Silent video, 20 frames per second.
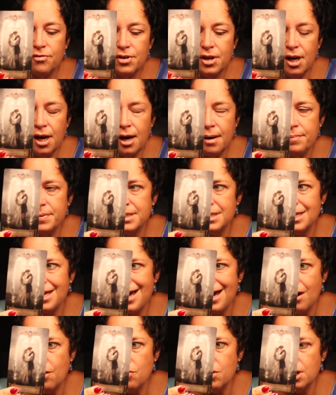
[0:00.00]
of Cups.
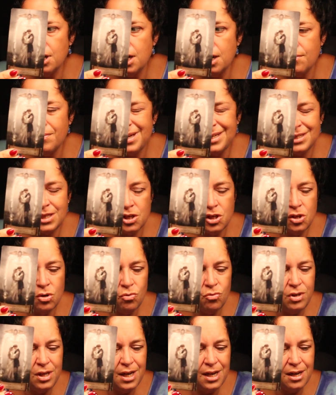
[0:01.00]
The outcome is a
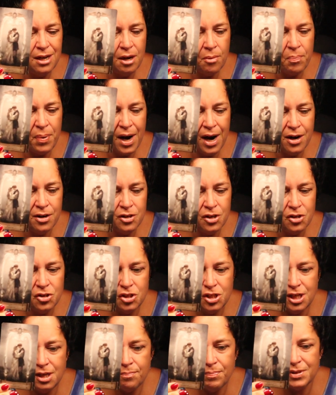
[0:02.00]
union, a
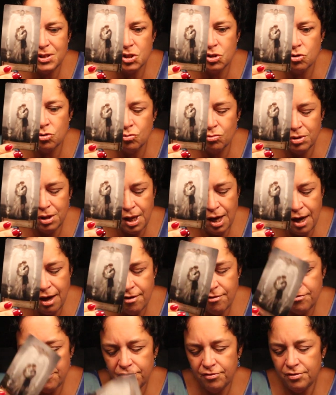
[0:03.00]
partnership. It's true
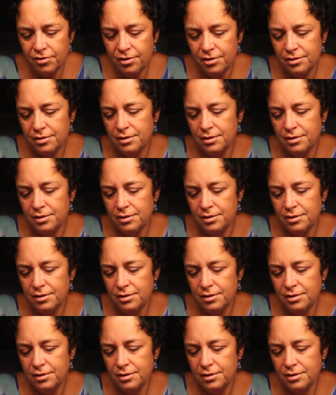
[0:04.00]
love.